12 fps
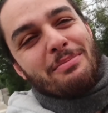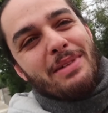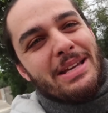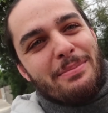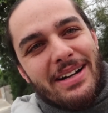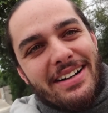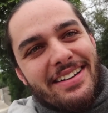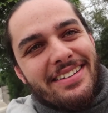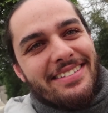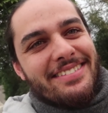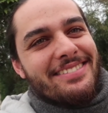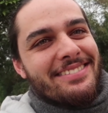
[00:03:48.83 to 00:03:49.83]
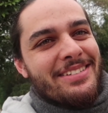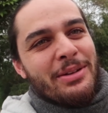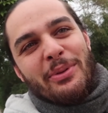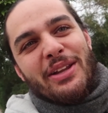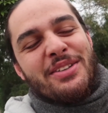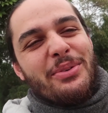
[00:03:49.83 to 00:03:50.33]
the money bug.
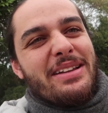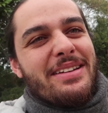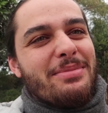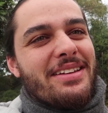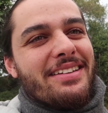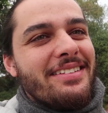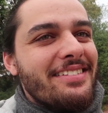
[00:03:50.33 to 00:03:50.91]
Your wallet's always empty.